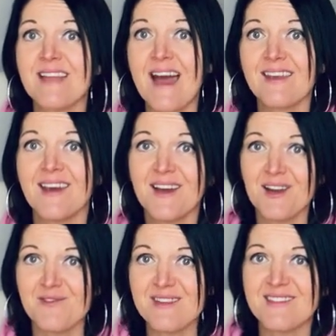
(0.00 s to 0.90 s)
than
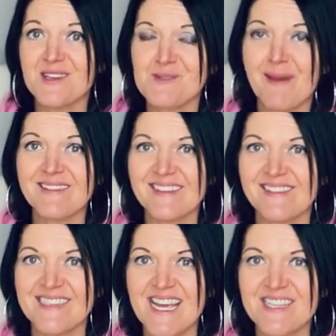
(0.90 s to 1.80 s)
a research-based
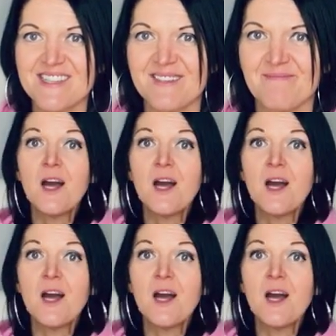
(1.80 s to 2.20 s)
dissertation.